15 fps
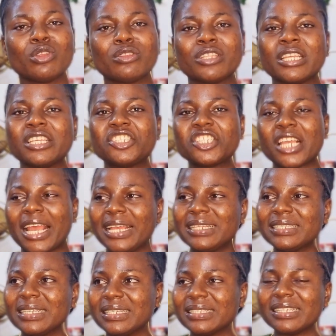the
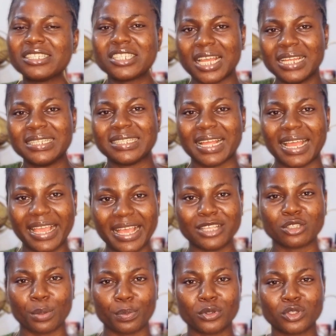shining, the shining that hair
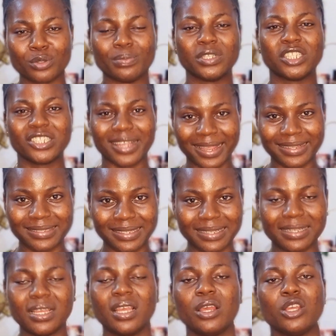is supposed to be
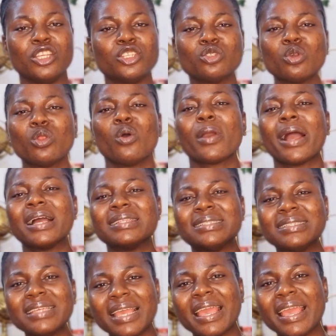shining is no longer
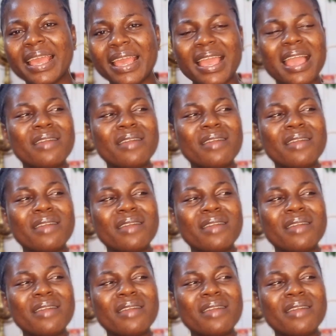there.